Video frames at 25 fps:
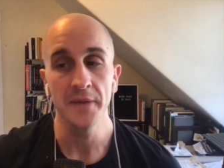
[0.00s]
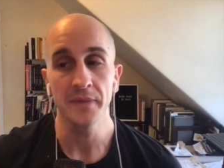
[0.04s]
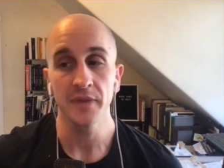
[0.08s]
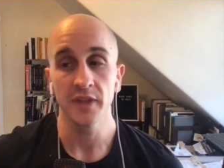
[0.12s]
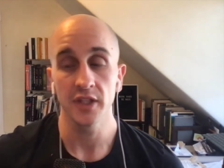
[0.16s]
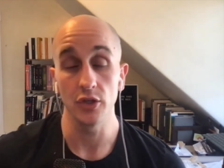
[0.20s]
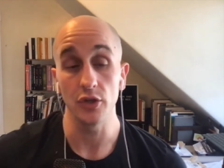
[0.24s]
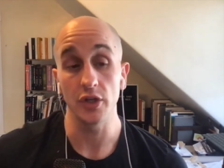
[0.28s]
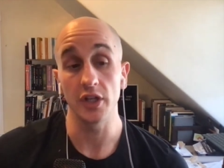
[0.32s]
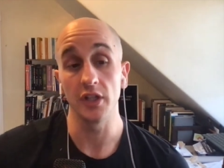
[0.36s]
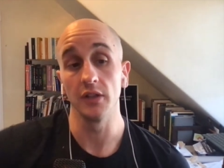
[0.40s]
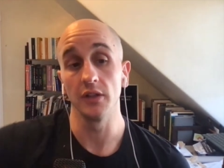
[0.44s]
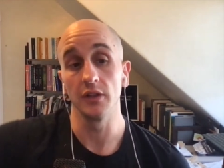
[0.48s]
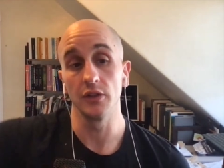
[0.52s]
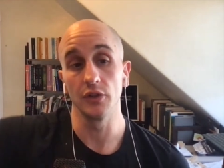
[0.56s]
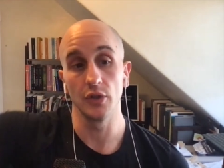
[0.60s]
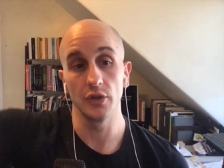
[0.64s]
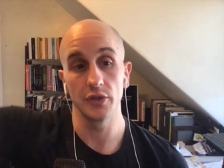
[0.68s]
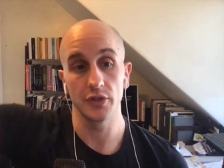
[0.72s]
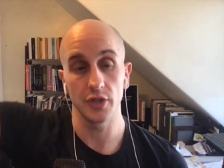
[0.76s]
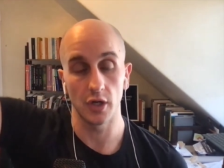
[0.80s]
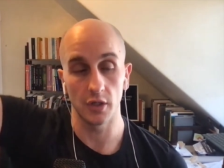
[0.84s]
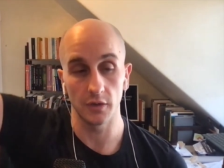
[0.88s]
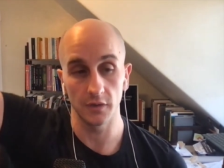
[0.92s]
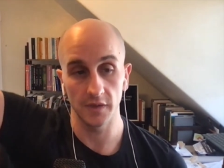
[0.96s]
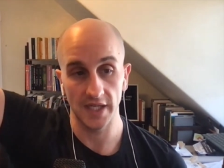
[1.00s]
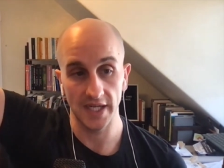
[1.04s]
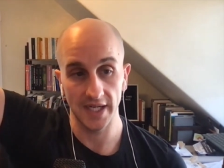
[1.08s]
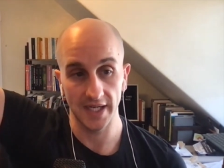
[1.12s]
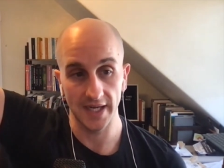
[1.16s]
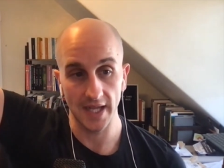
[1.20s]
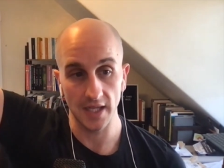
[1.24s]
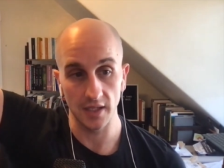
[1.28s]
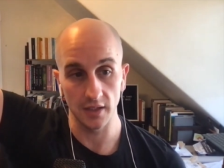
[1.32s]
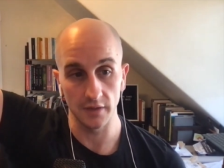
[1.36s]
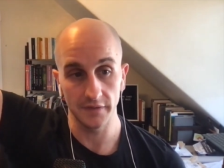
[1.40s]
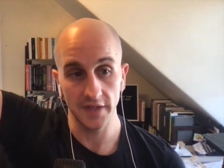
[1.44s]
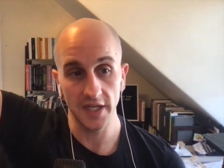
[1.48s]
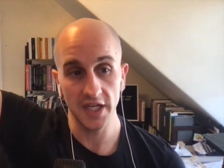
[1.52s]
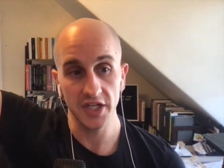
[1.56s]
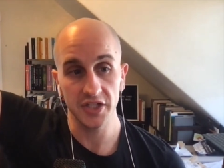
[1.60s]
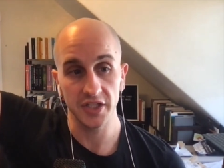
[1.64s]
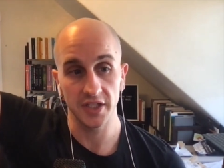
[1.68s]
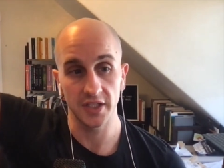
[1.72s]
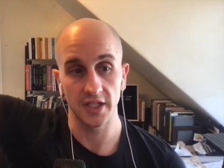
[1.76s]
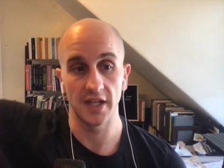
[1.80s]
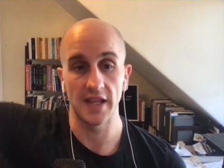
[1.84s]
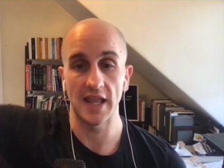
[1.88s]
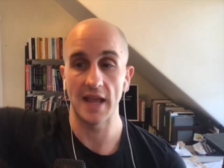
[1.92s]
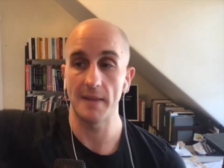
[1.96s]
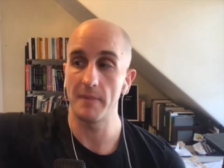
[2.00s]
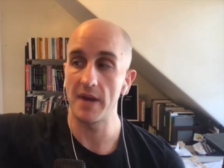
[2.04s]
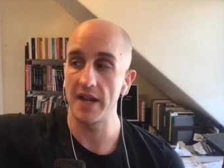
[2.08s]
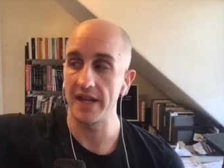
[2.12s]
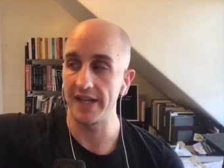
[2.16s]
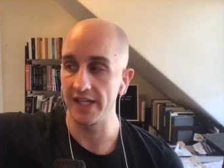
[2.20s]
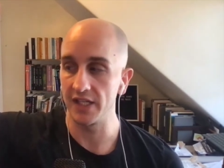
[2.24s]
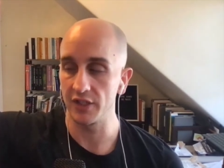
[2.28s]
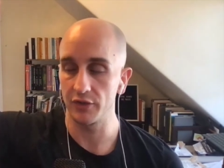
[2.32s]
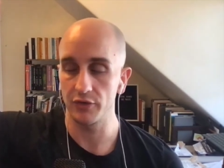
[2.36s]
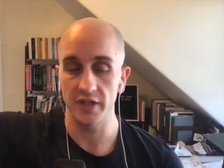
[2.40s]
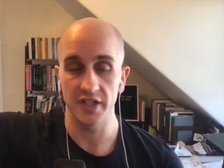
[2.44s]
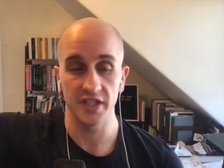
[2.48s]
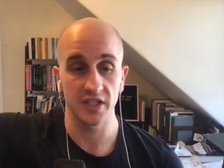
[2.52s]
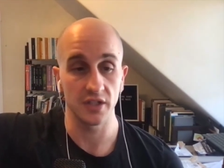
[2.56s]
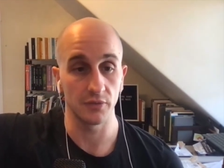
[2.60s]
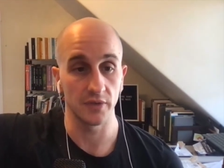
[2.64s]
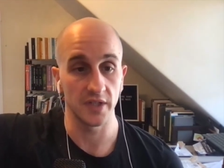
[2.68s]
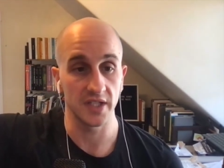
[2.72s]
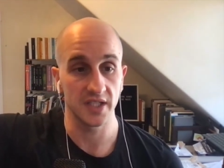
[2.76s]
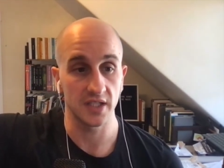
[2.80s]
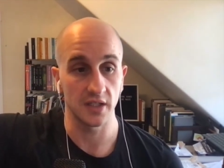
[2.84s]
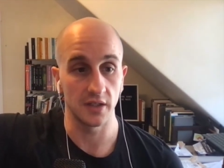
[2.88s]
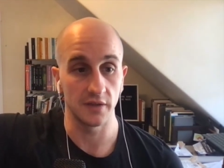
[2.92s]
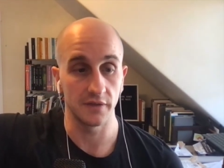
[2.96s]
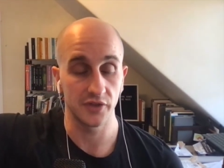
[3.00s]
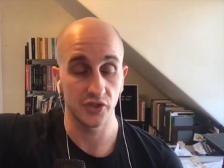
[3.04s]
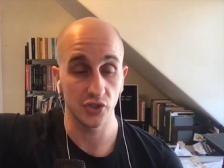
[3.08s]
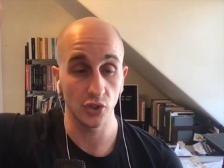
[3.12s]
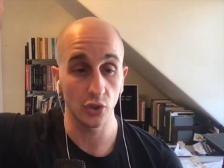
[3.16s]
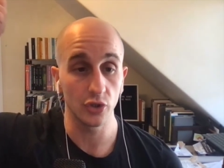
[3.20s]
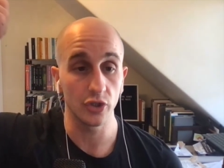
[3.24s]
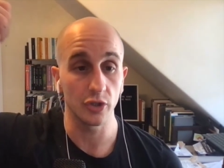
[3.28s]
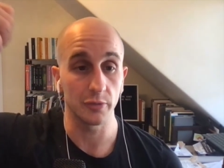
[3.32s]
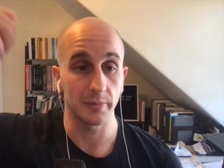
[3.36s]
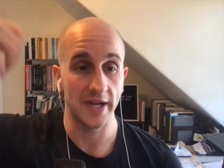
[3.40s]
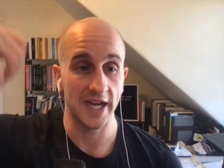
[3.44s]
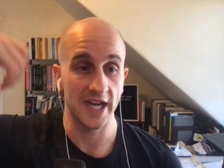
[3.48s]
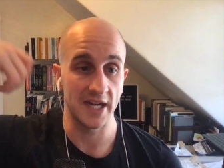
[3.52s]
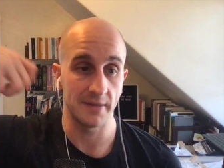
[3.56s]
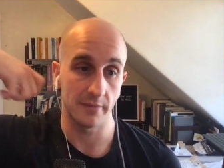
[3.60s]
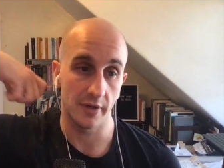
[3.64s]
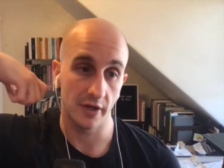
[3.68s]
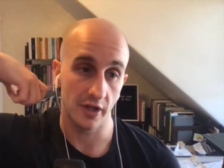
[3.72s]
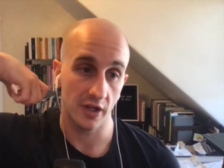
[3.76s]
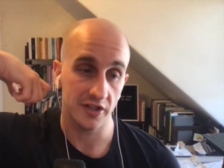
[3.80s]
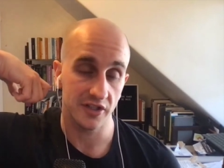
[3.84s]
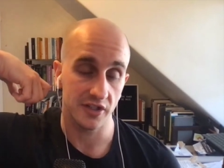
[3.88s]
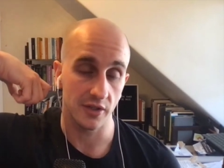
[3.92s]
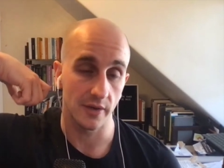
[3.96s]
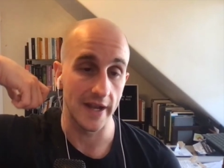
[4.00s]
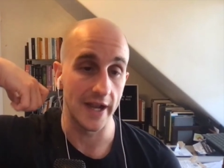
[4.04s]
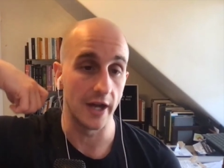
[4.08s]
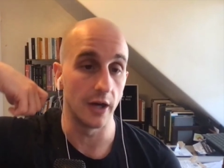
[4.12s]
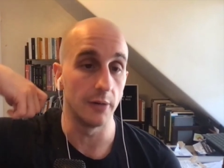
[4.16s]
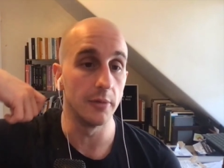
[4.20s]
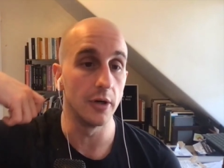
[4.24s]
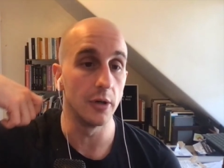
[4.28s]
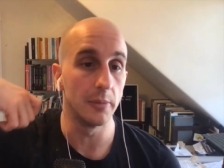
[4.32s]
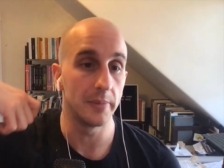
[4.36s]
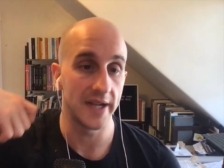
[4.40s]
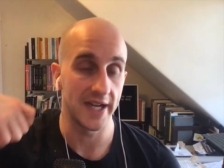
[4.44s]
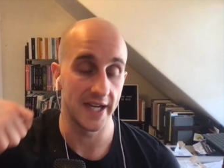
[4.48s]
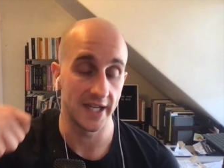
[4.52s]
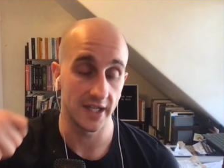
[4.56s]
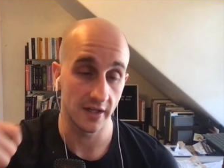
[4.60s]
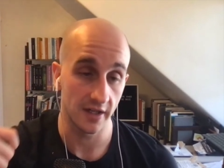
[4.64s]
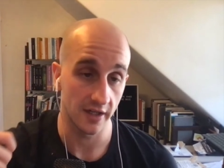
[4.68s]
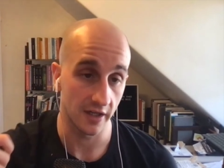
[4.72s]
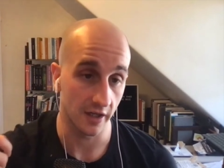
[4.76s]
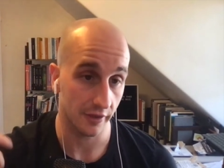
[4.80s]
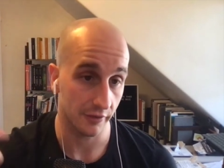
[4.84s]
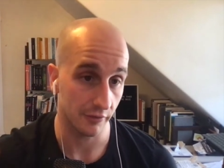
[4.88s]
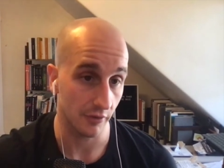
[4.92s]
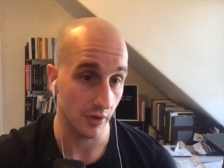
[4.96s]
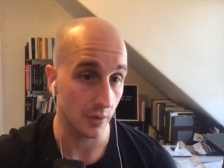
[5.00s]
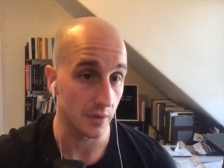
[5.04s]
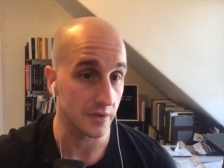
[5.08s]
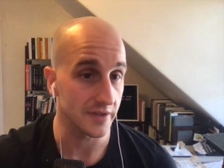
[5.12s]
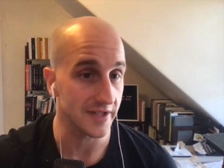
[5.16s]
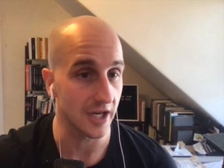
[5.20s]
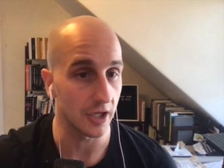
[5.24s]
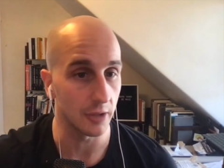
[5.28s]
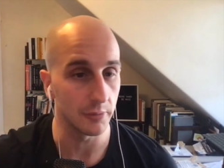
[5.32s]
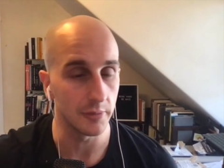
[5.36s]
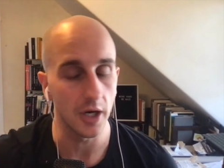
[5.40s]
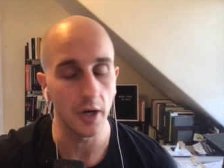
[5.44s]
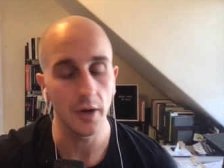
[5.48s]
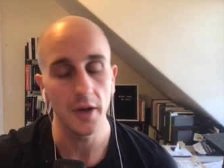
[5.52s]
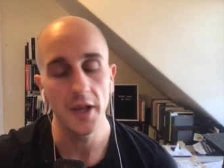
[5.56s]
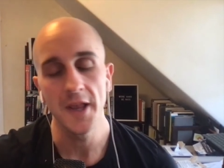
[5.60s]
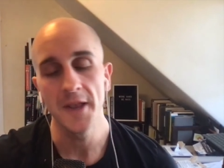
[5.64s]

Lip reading: you can lose overhead elevation, and that might increase the risk of shoulder pain, but also elbow pain in a thrower's elbow.